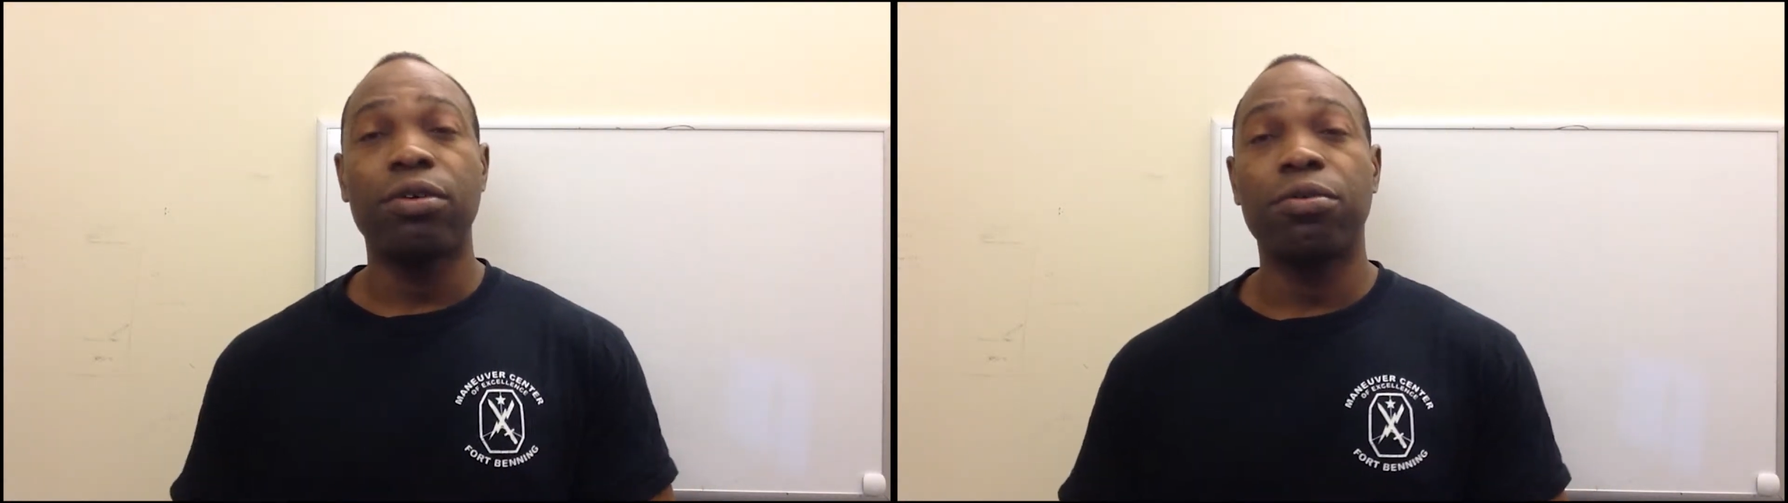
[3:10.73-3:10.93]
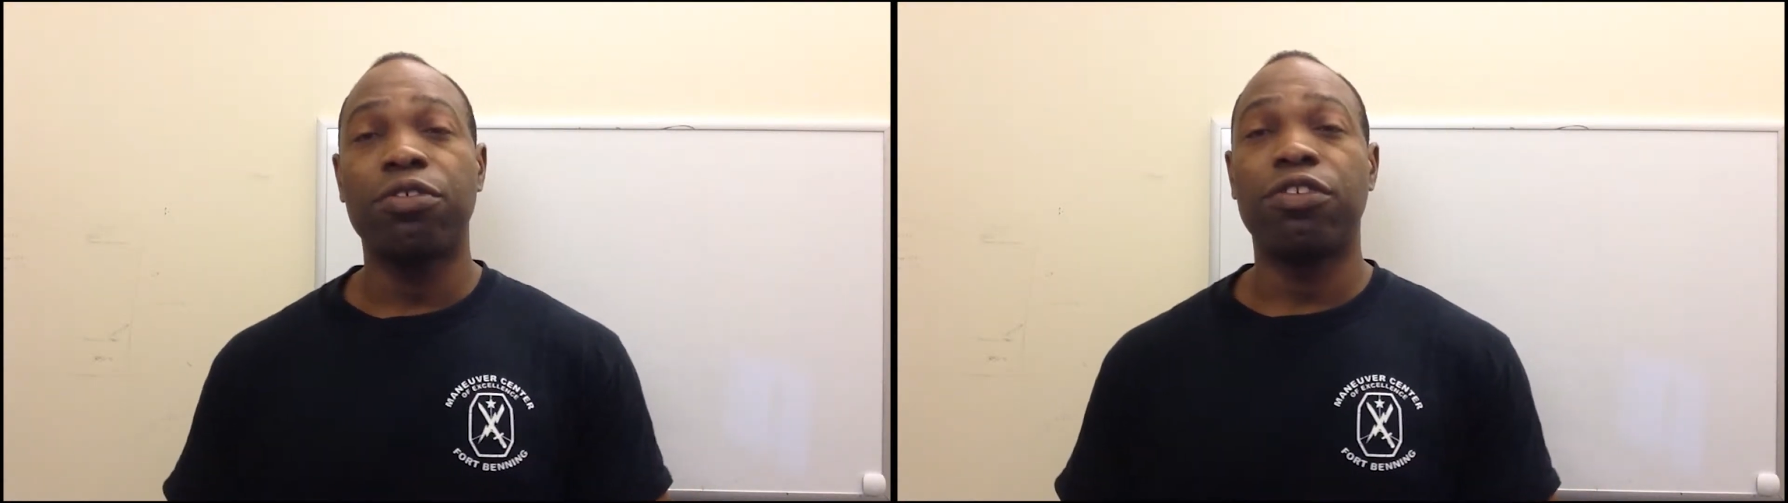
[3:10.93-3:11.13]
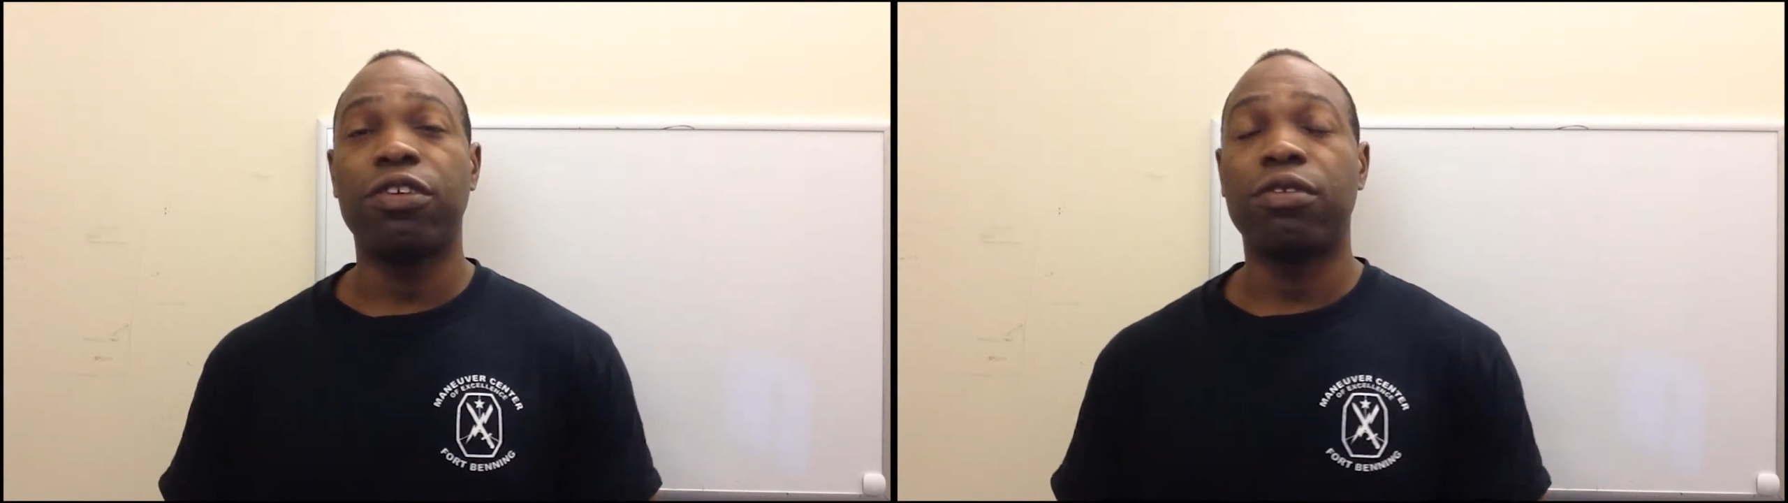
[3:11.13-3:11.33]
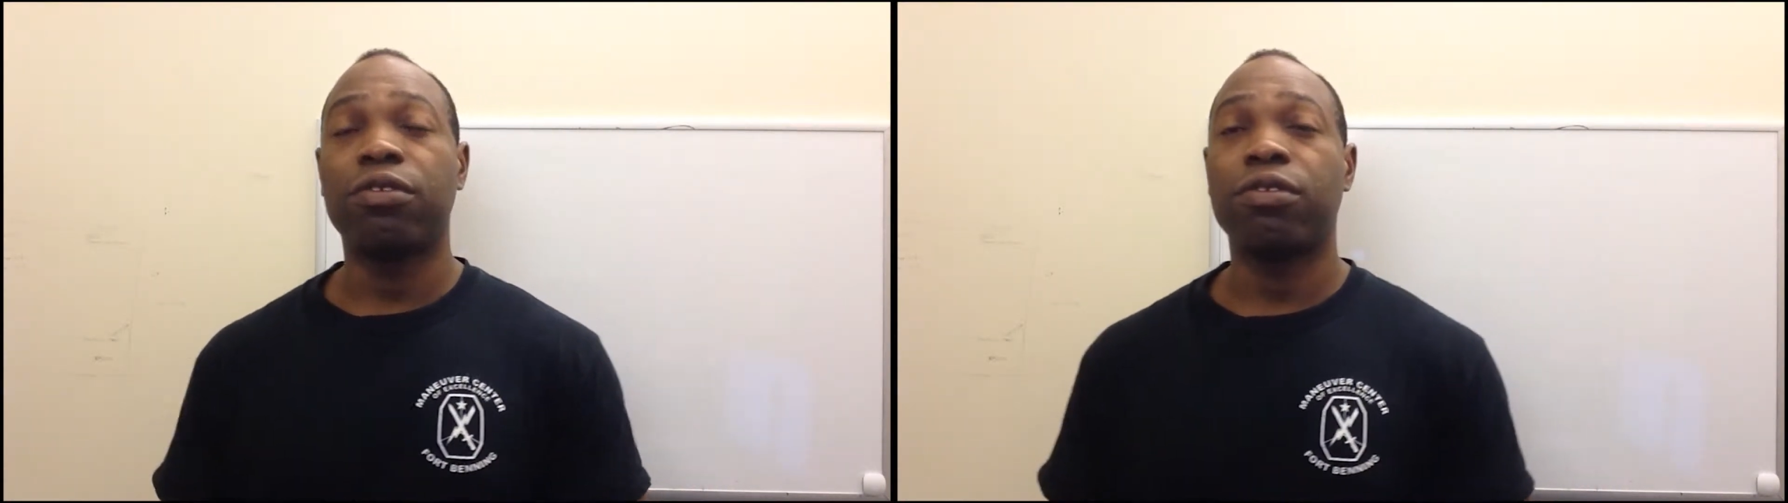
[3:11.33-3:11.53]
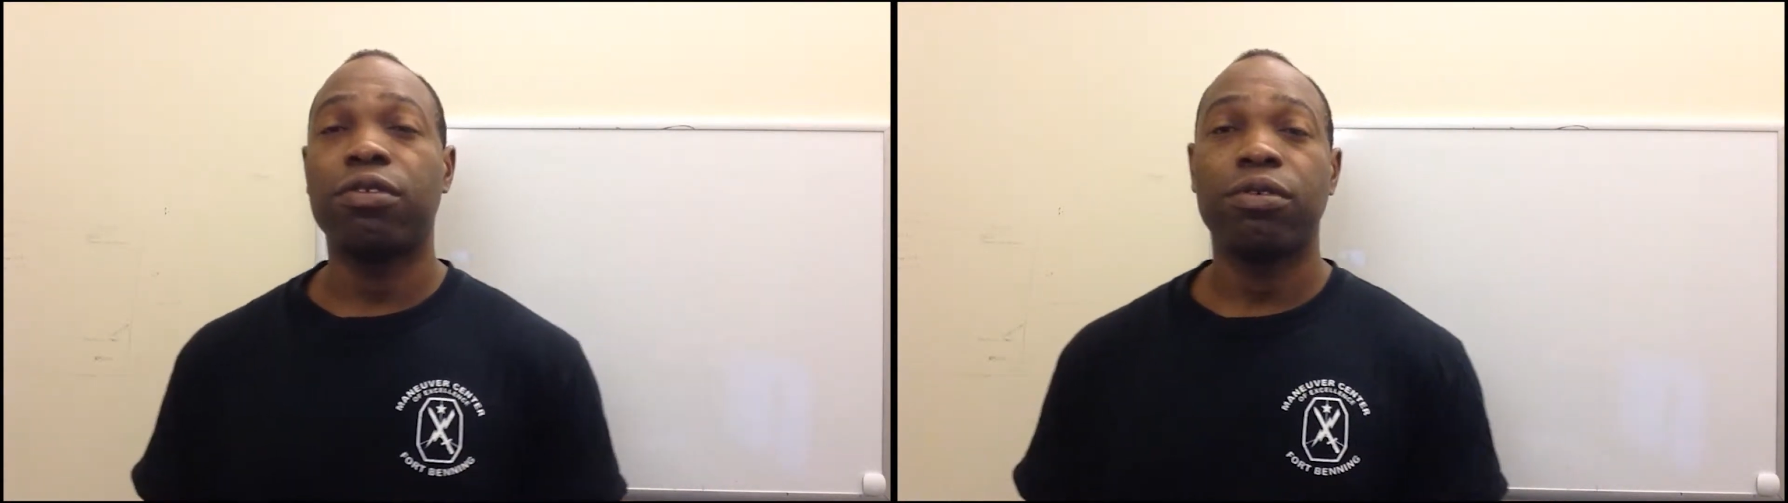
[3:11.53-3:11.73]
which
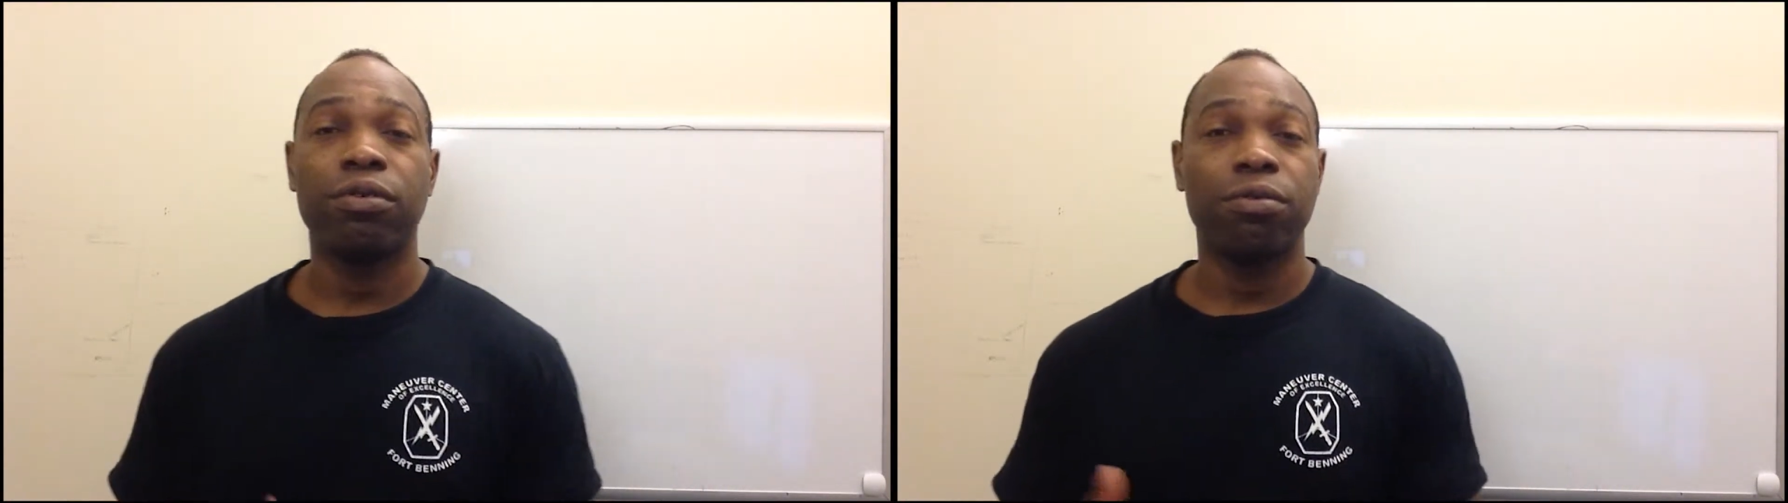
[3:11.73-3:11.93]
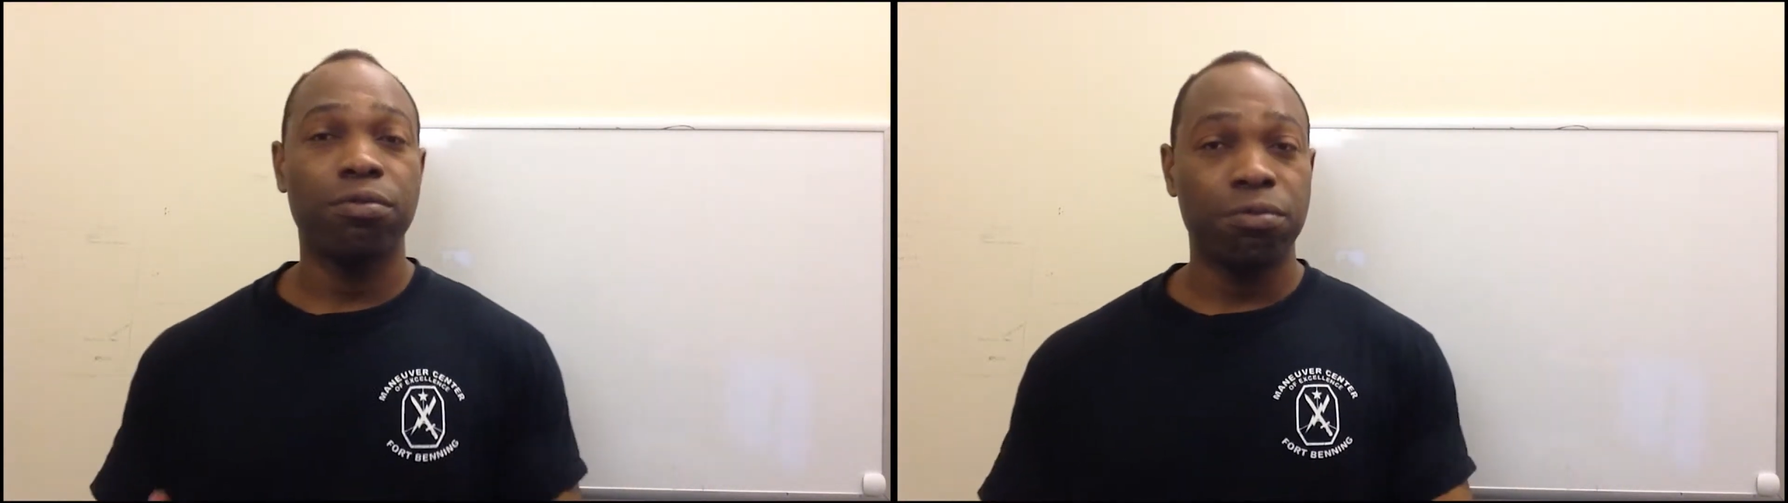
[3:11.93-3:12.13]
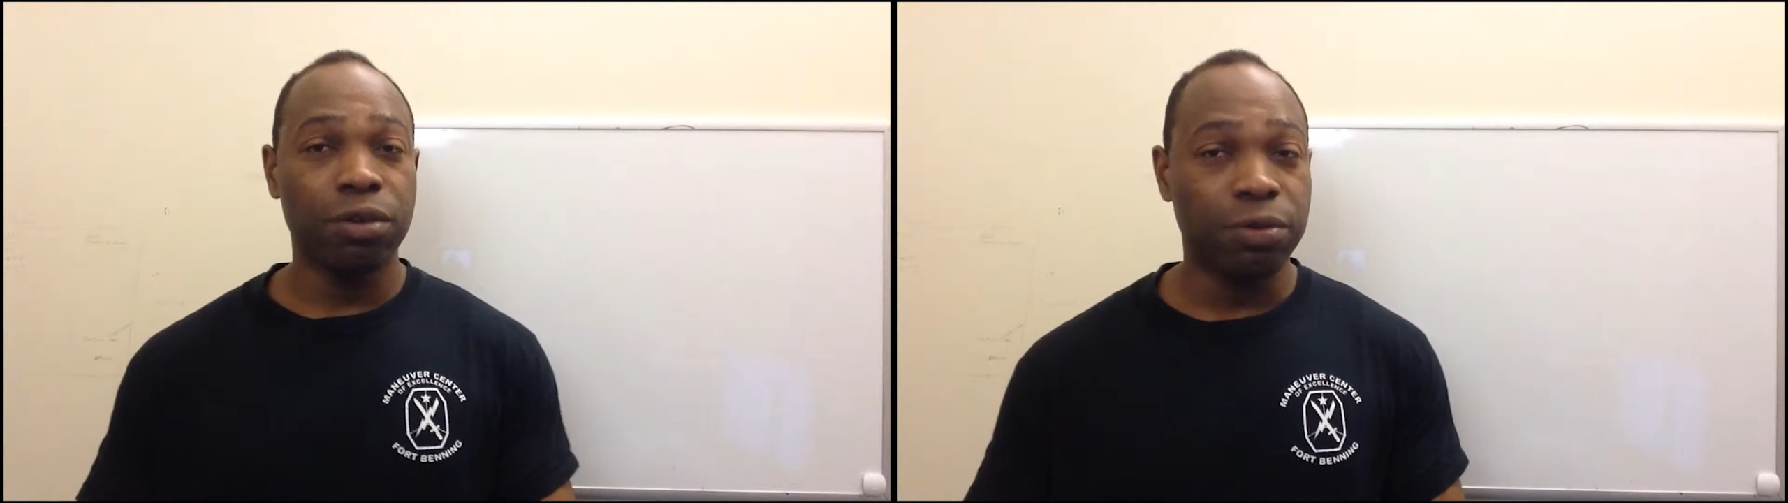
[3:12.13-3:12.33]
is what